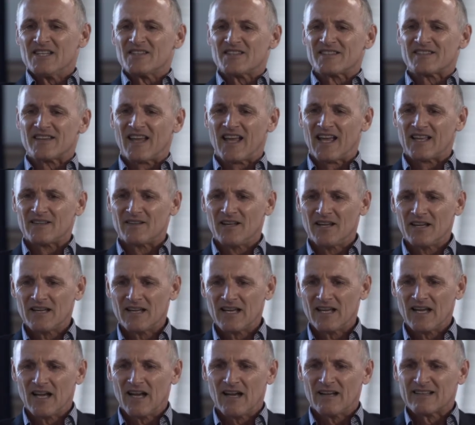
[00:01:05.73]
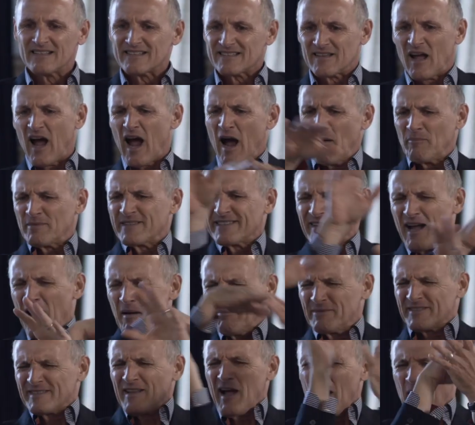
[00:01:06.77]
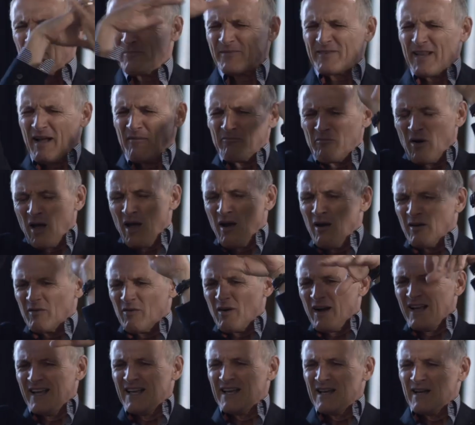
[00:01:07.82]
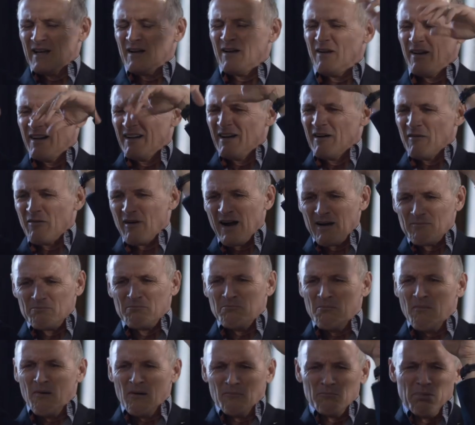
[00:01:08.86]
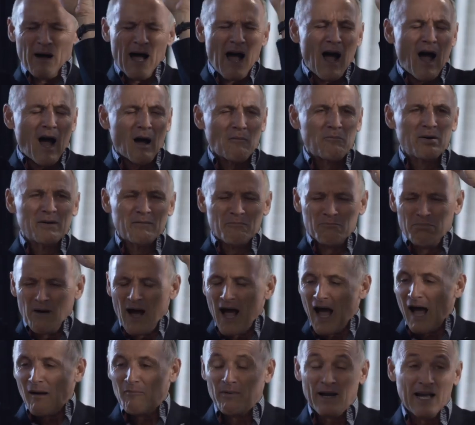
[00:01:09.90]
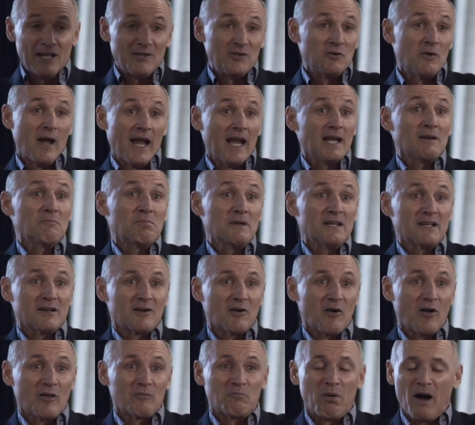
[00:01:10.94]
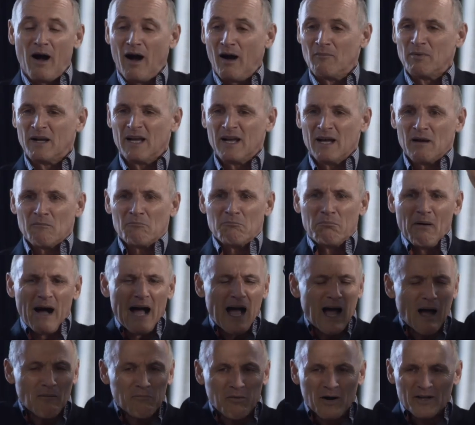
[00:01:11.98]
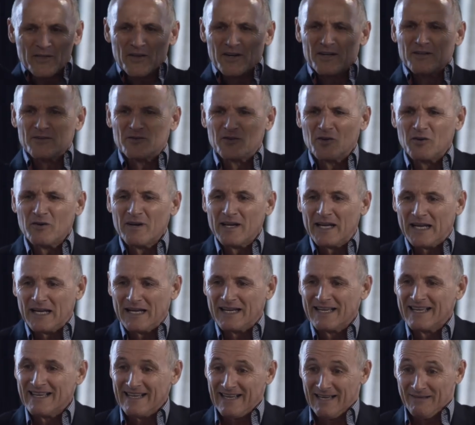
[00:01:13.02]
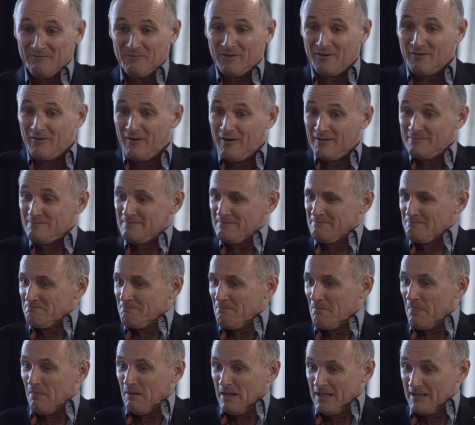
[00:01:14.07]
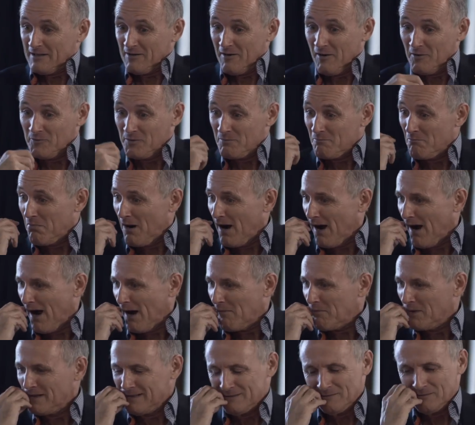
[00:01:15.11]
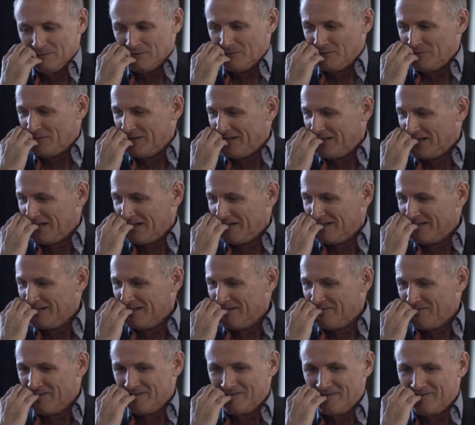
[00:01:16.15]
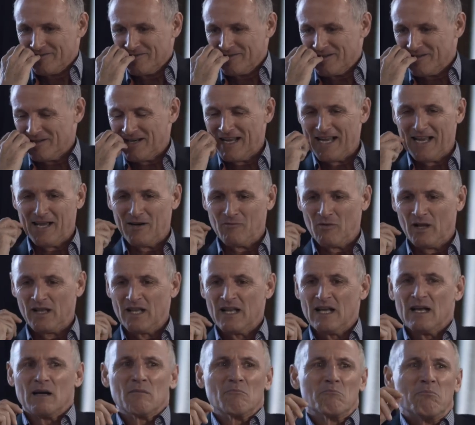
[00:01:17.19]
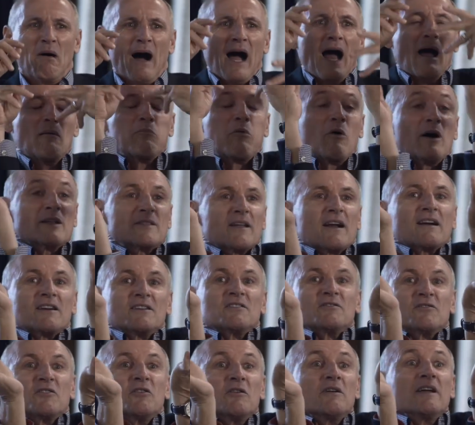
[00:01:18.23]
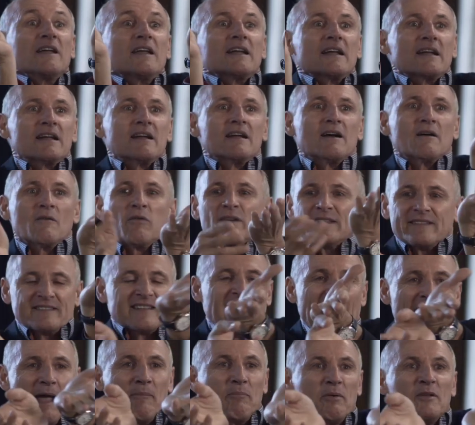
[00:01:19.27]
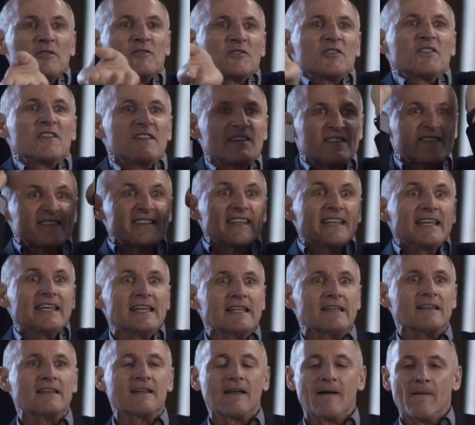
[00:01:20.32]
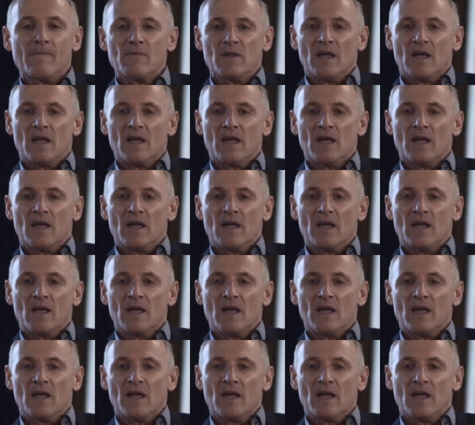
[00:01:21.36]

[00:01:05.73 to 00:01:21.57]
said, stop, stop, stop, stop. What? What? Bob, Bob. And you hate being called Bob. Bob, what are you doing? And we're all, he called him Bob. Oh dear, this isn't going to end well. Bob, what are you doing? What's happened to this scene?